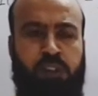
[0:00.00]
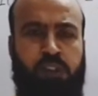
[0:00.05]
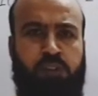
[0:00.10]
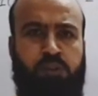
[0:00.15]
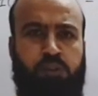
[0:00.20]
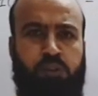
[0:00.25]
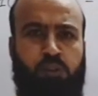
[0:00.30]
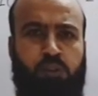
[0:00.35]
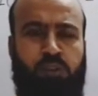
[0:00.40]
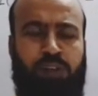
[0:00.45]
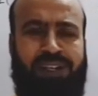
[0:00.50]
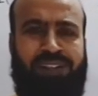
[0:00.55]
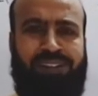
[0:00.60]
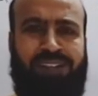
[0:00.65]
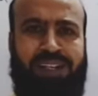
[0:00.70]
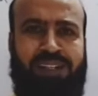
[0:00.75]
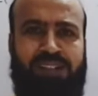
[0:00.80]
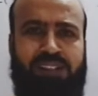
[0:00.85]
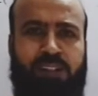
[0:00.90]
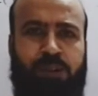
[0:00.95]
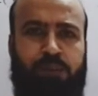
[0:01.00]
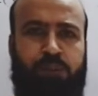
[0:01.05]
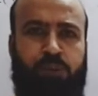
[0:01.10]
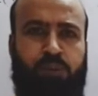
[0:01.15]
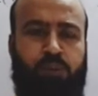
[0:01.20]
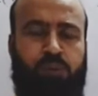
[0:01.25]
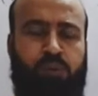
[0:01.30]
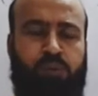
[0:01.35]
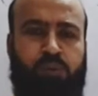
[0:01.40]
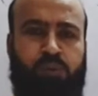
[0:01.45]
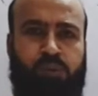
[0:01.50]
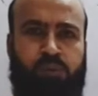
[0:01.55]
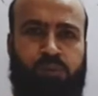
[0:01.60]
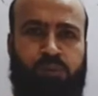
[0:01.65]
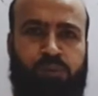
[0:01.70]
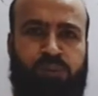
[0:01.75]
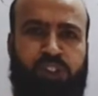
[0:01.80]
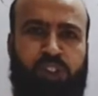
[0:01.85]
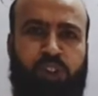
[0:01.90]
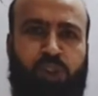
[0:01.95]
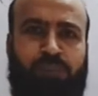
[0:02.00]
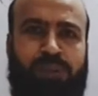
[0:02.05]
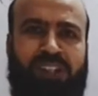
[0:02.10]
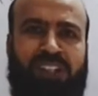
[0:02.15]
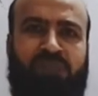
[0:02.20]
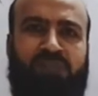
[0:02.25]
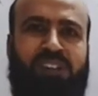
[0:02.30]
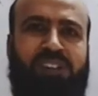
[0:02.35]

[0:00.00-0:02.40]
So at that time trigonometric